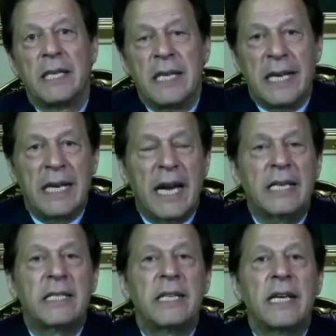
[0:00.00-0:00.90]
In
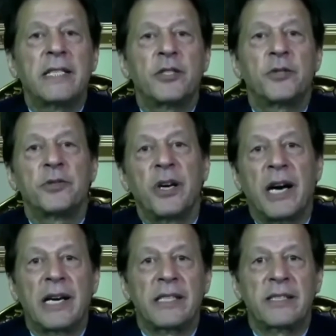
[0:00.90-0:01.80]
1992, the
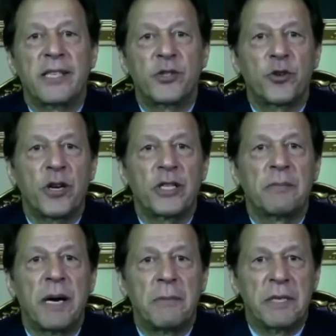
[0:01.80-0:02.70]
RS destroyed the
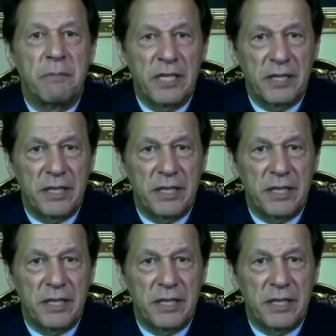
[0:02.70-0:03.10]
Babri Masjid.